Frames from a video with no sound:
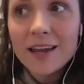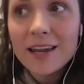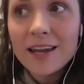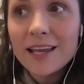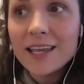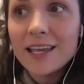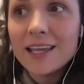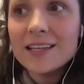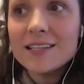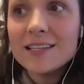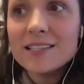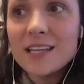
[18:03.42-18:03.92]
to
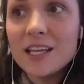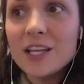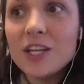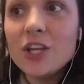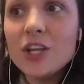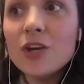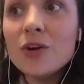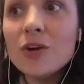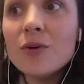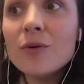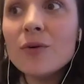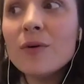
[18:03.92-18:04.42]

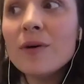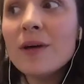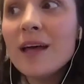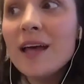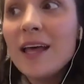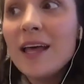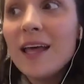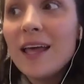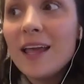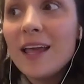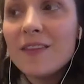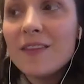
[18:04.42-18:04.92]
continue
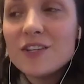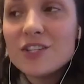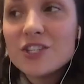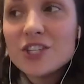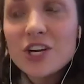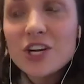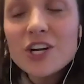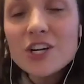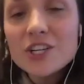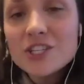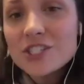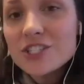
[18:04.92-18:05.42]
in the
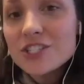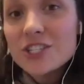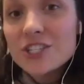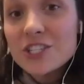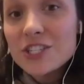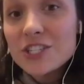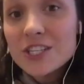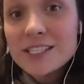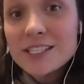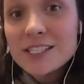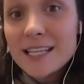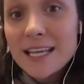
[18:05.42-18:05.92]
church to just
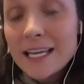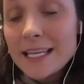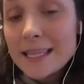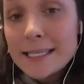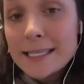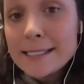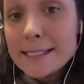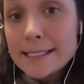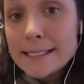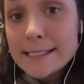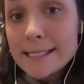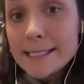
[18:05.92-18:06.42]
think this
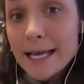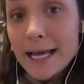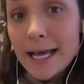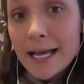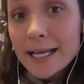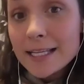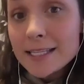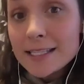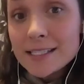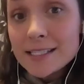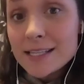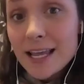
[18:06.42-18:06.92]
is the
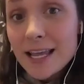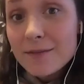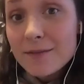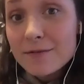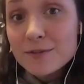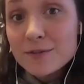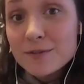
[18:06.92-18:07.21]
unsaved yeah.